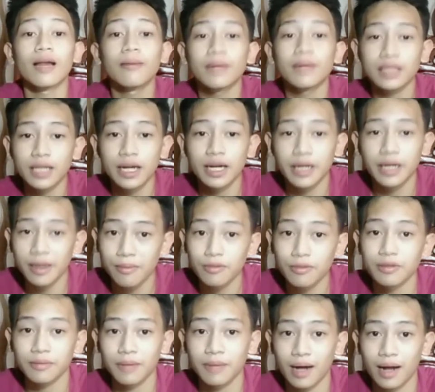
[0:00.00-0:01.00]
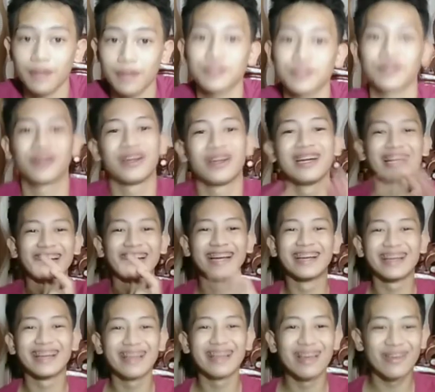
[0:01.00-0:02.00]
Pasalamat ka niabot pa ka.
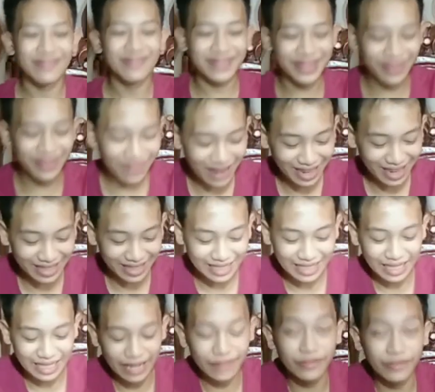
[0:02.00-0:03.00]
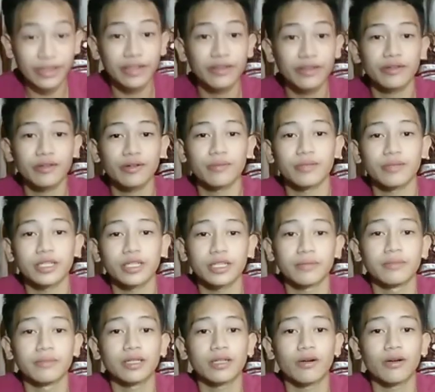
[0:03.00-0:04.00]
Bitaw guys, thank you so
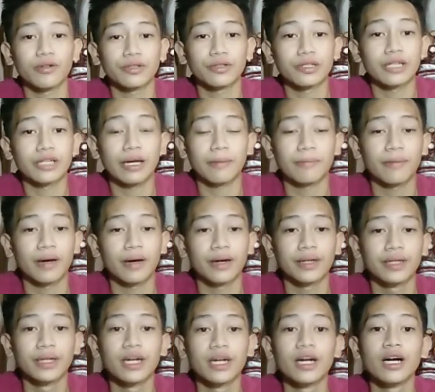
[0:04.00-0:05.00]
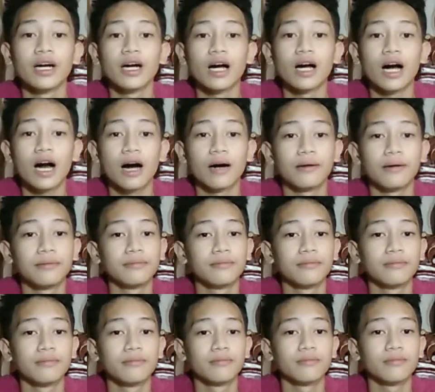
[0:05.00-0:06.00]
much bitaw sa pag
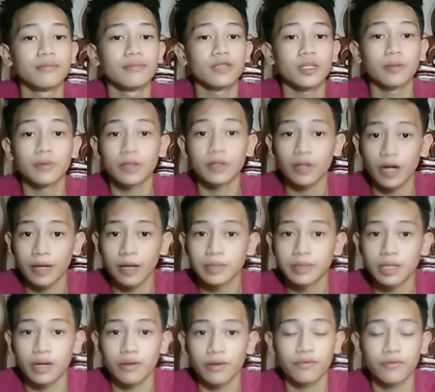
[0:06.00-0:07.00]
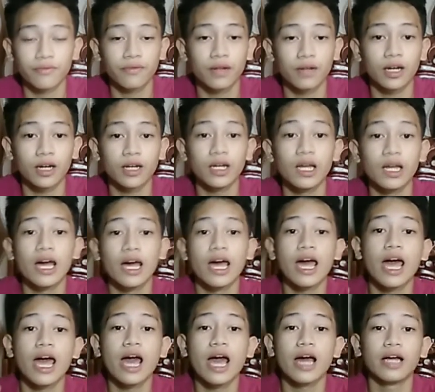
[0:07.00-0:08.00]
subscribe sa akong vlog.
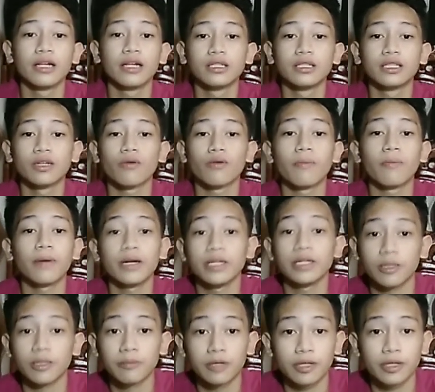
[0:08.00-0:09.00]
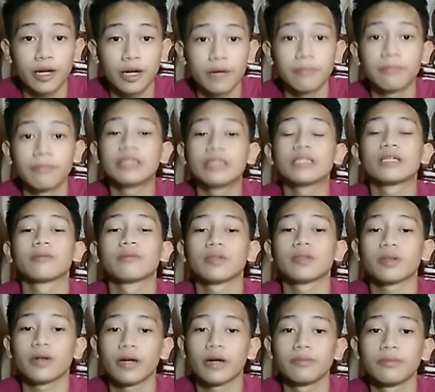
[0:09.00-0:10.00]
And sa wapan ni subscribe, please
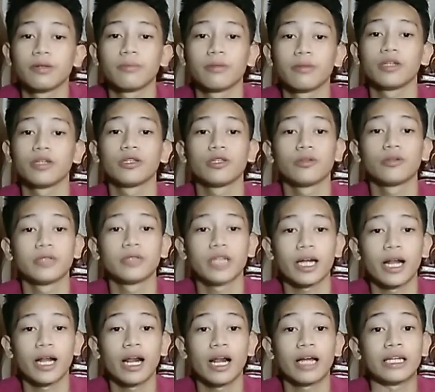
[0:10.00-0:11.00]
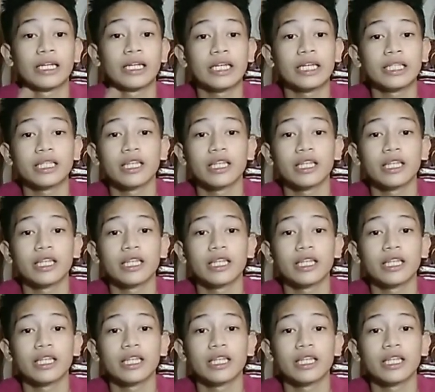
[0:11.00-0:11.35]
subscribe to my YouTube channel